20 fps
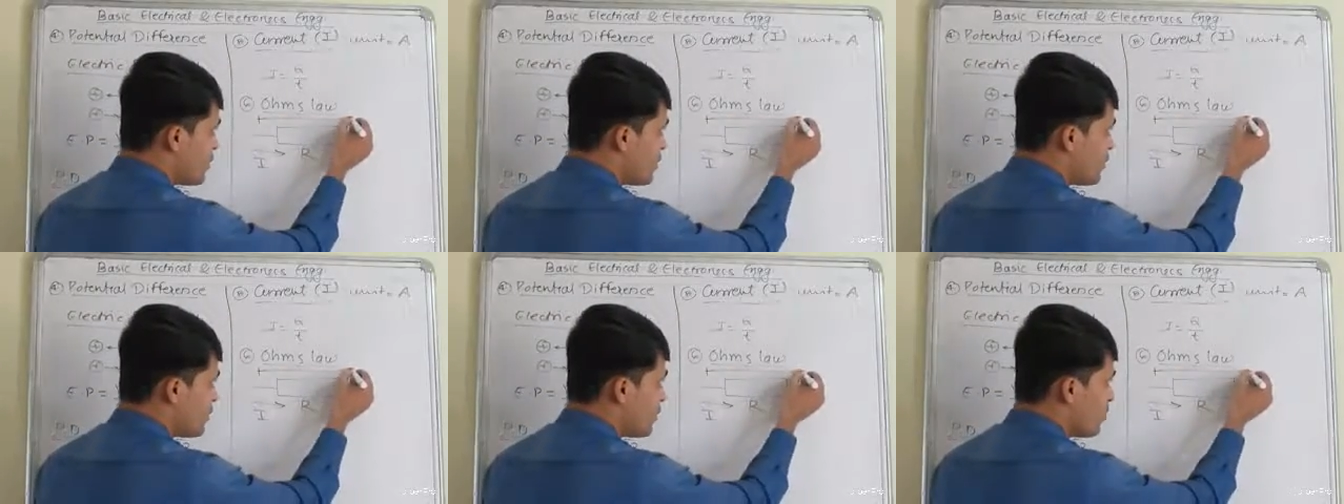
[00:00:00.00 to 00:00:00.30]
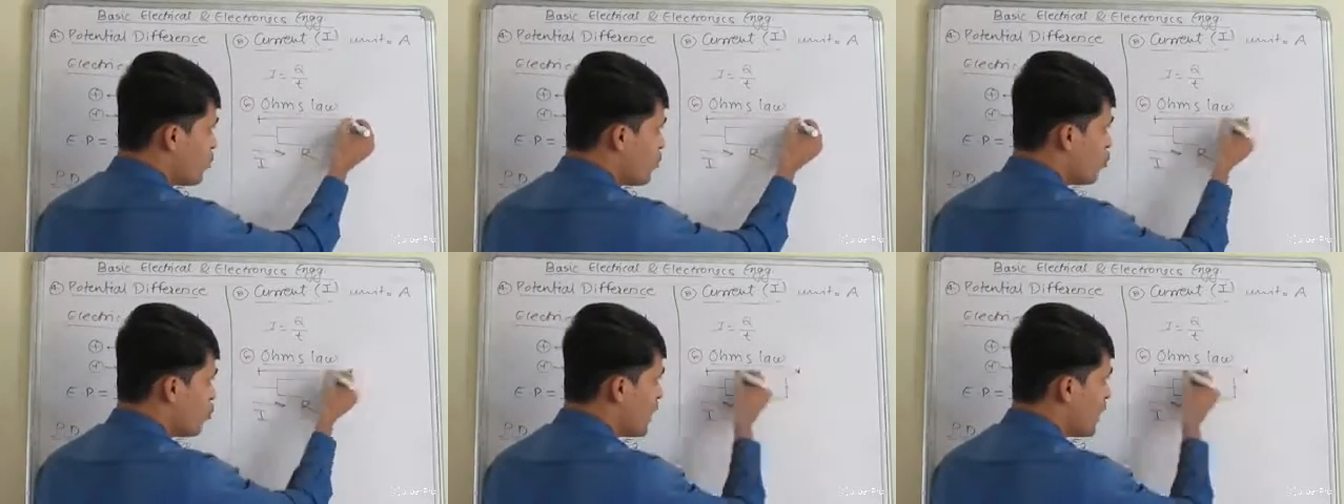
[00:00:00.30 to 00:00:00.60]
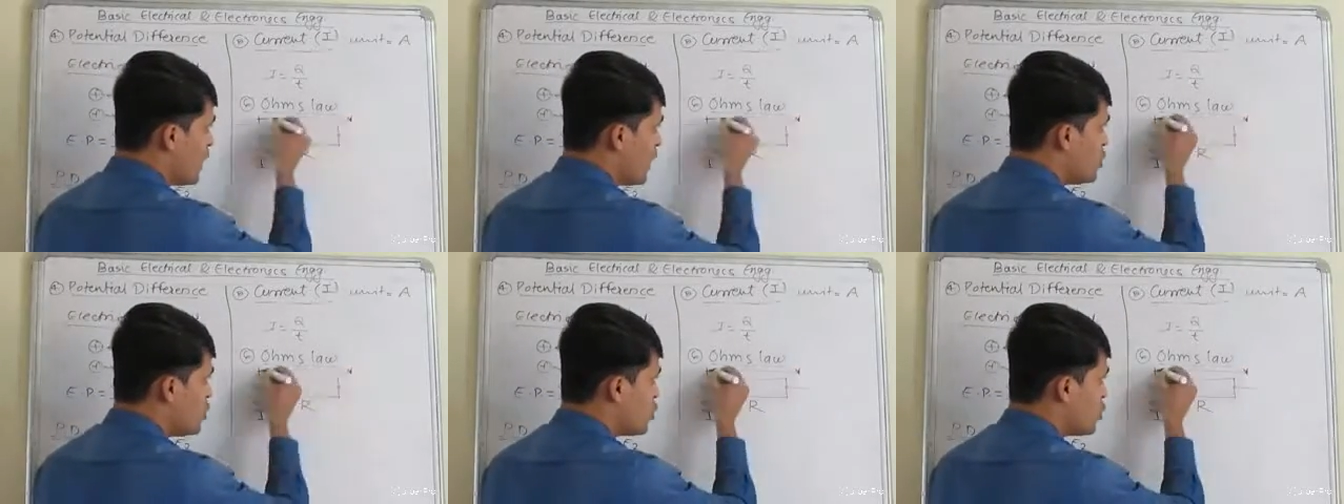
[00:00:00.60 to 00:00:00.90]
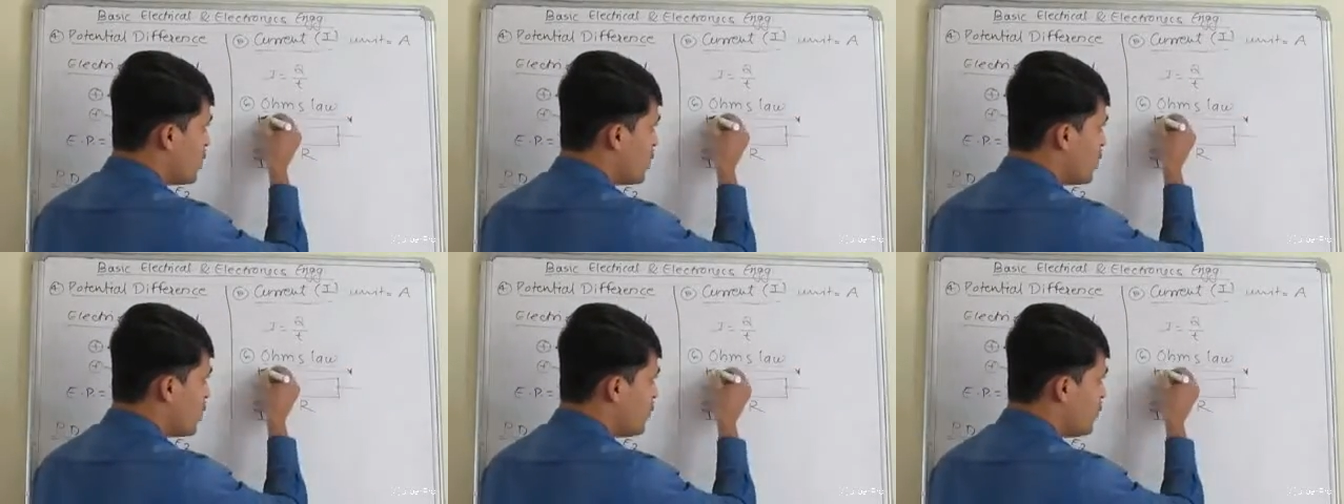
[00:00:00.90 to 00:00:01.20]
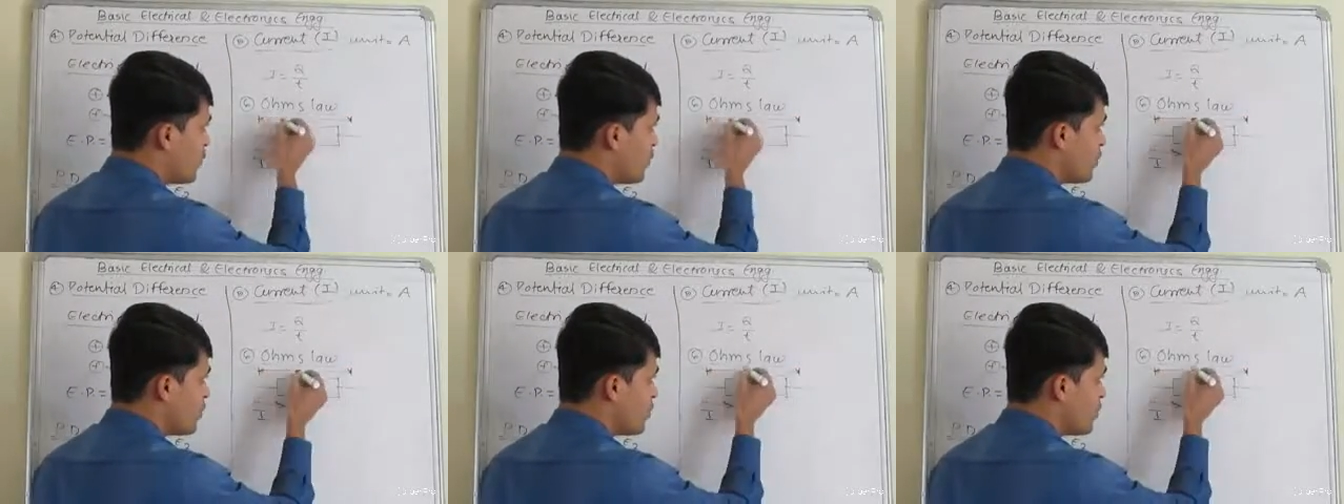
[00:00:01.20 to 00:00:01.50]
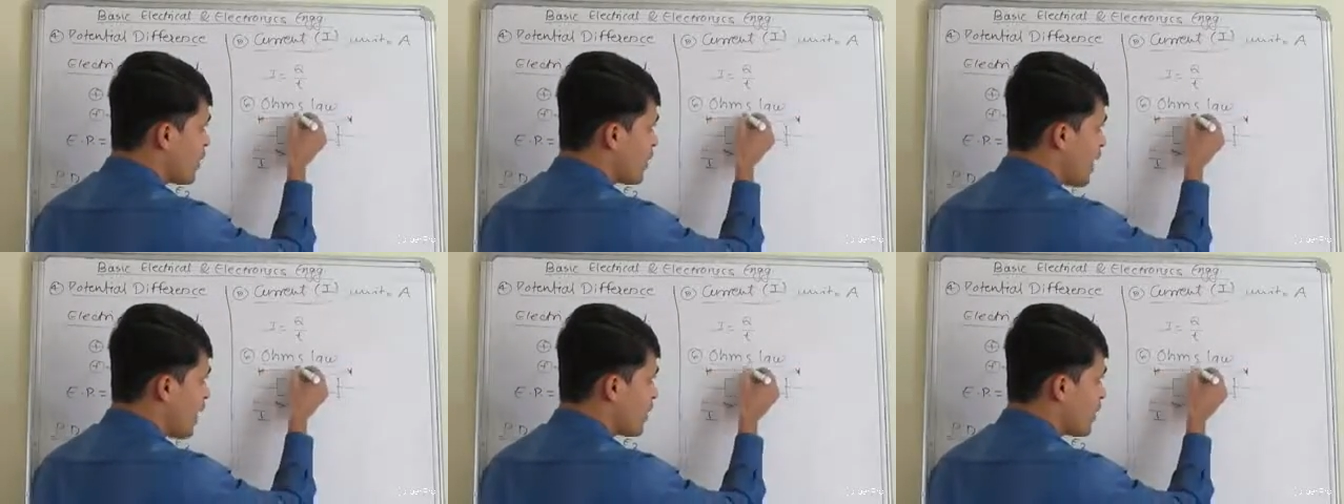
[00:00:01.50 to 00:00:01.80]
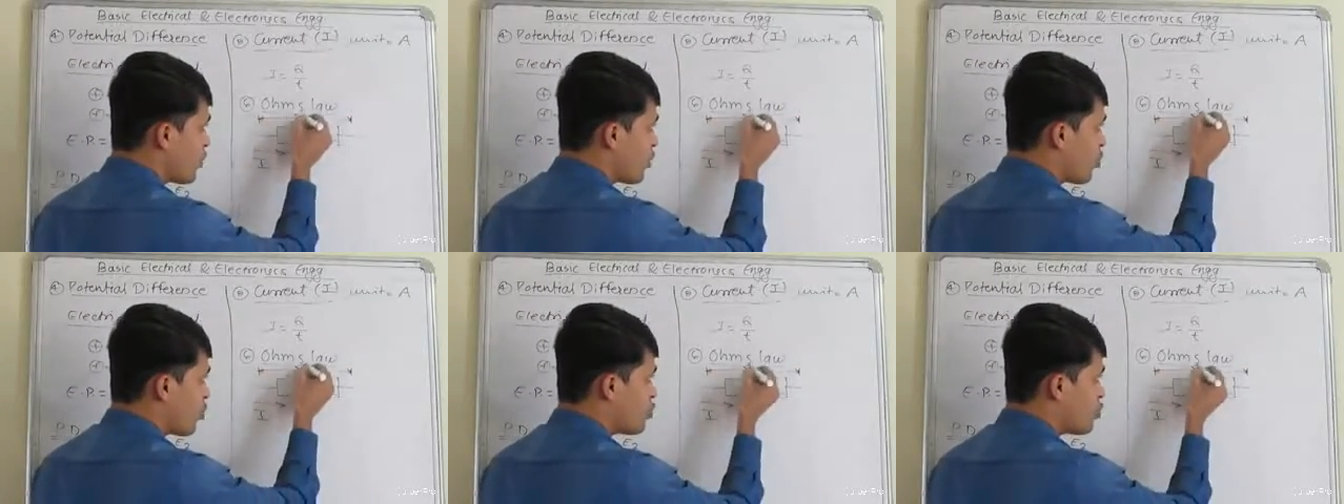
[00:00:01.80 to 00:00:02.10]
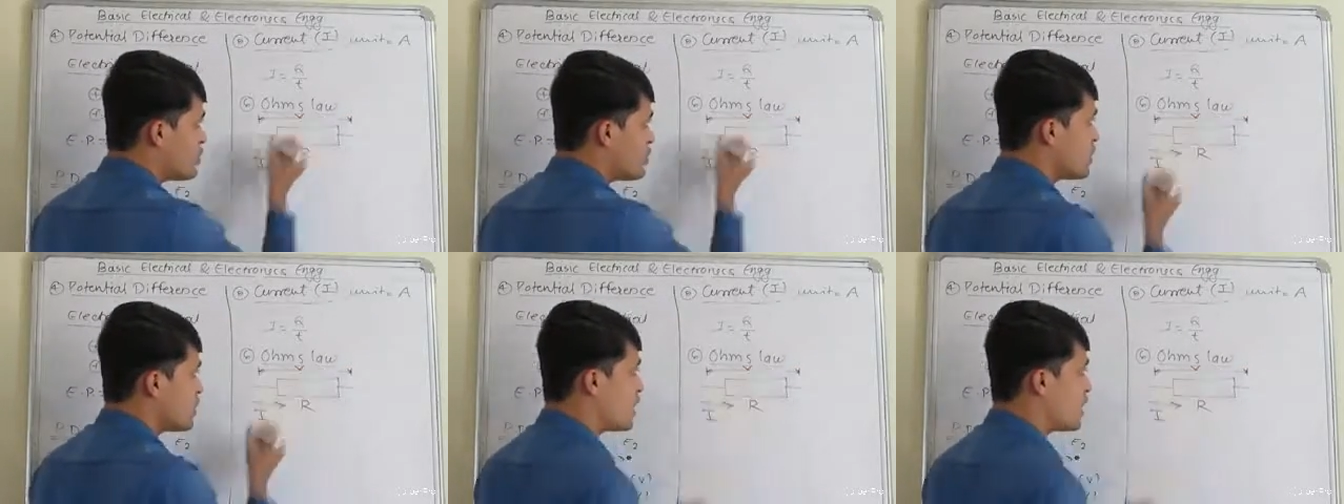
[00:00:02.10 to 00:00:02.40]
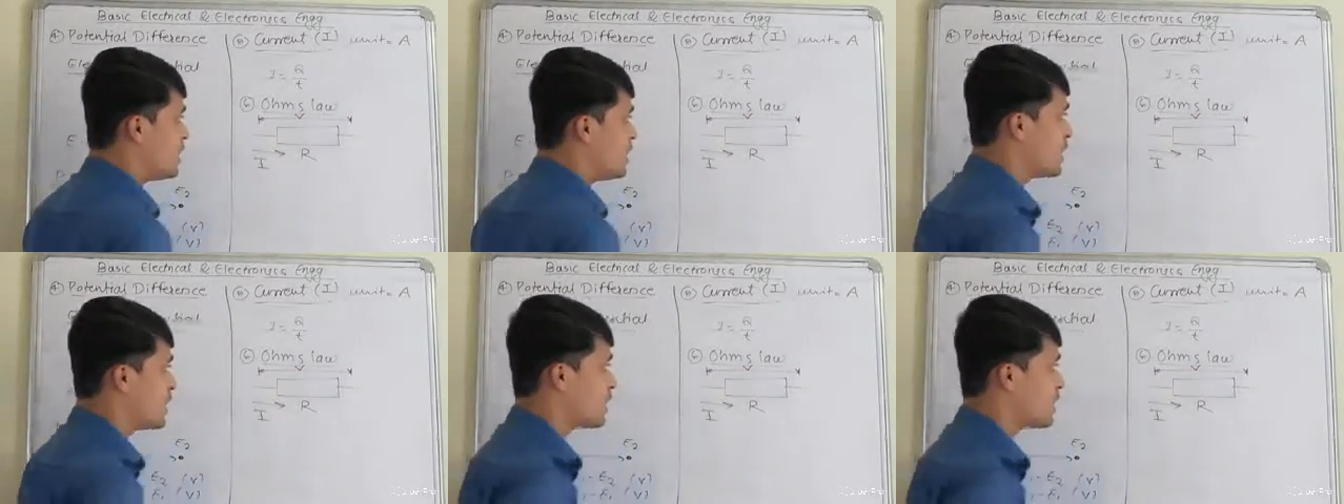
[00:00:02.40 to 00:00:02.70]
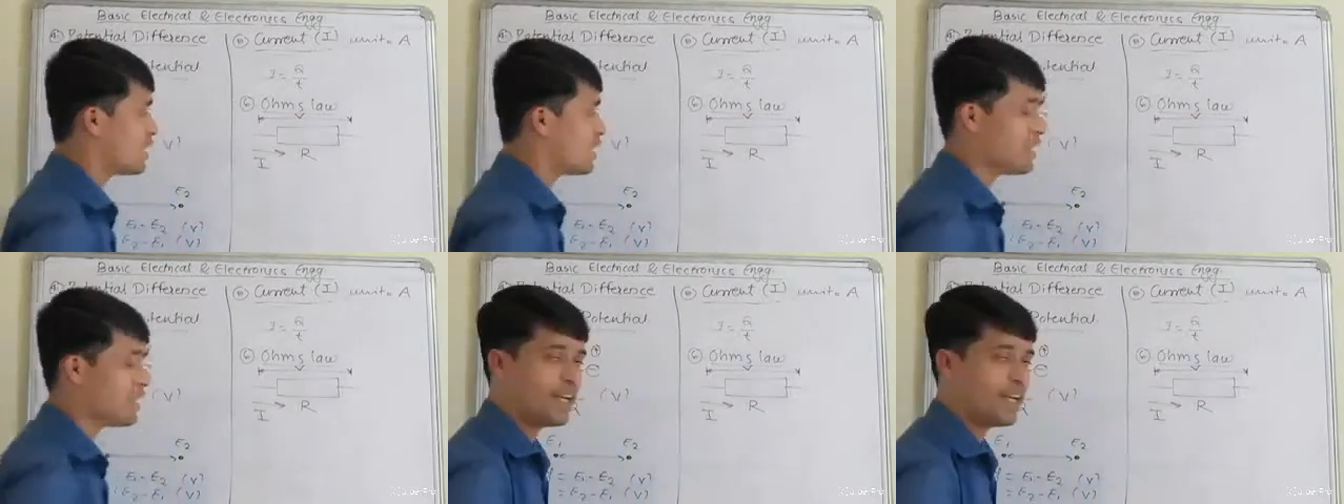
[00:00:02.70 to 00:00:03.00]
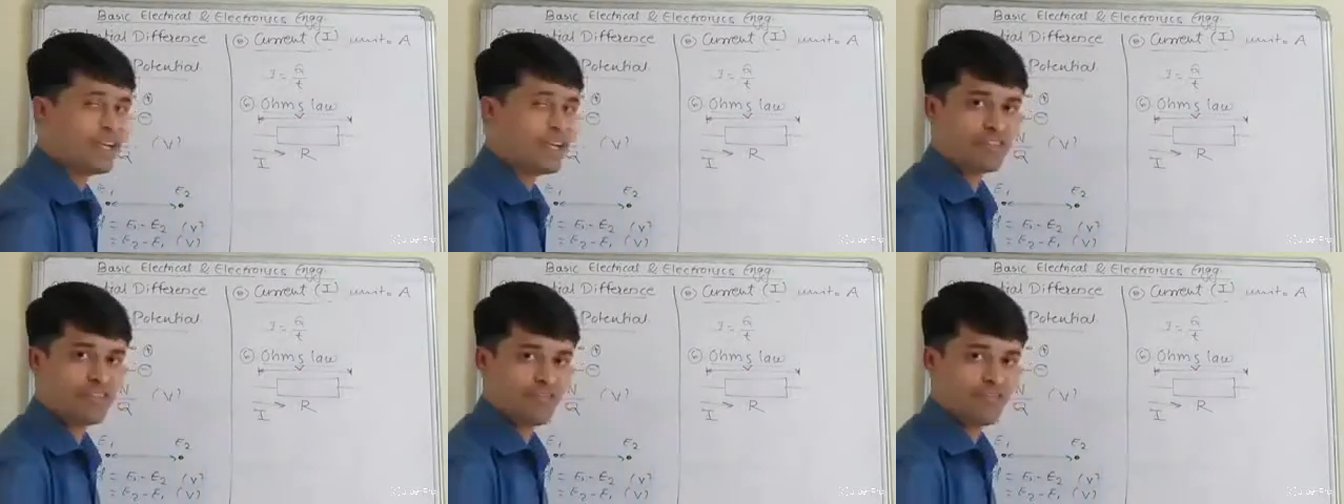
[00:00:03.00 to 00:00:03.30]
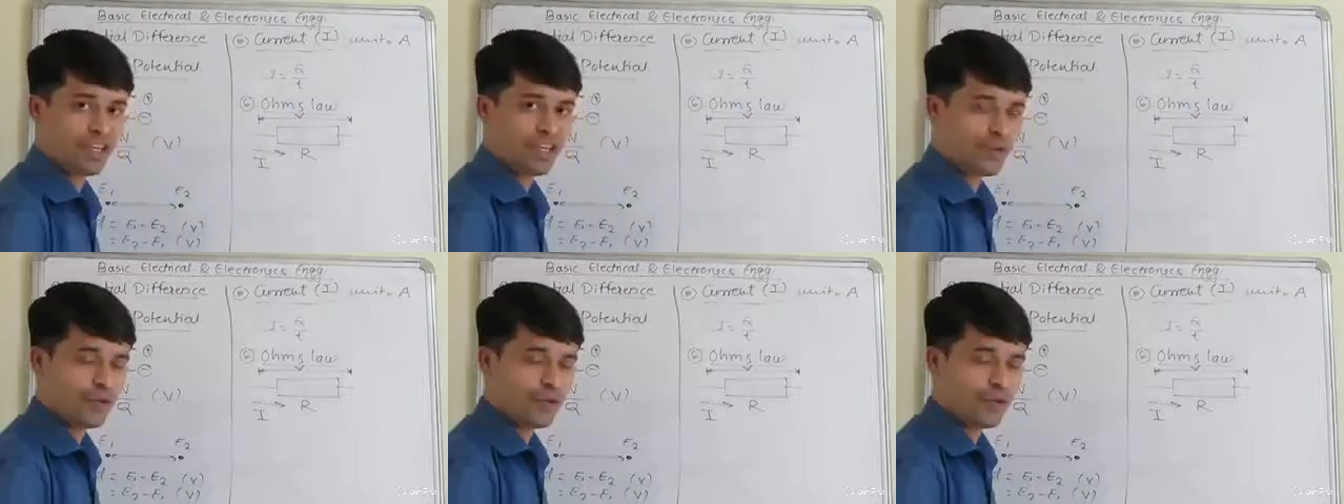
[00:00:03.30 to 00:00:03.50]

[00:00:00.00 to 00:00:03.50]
across the conductor is V.